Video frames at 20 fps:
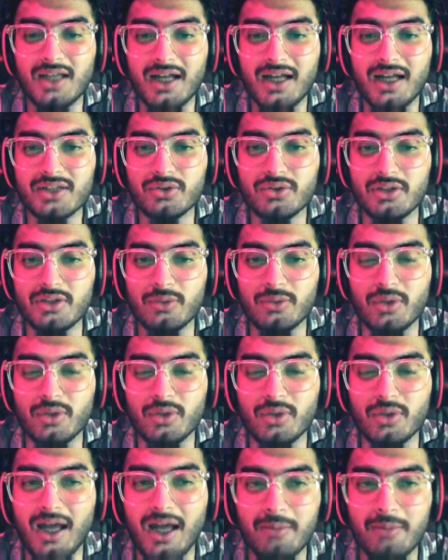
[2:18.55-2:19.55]
actually what
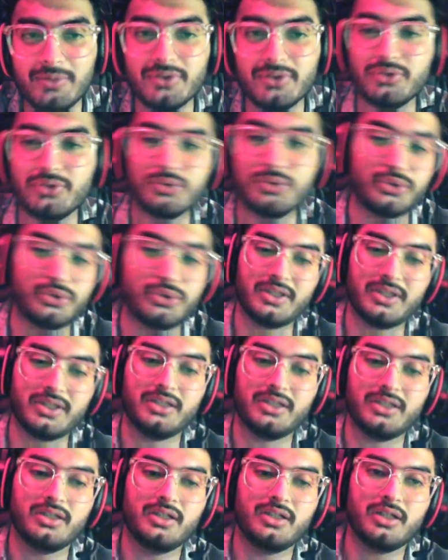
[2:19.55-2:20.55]
happens usually.
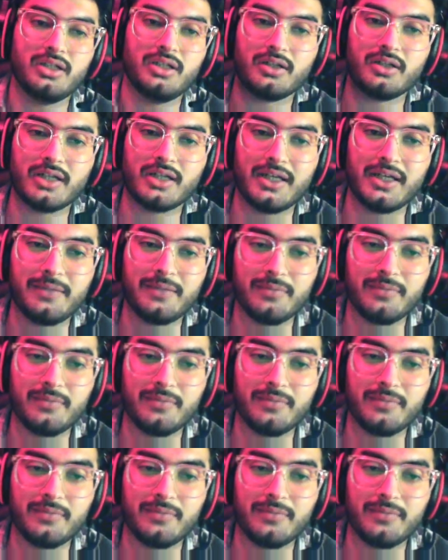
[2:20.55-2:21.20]
Okay,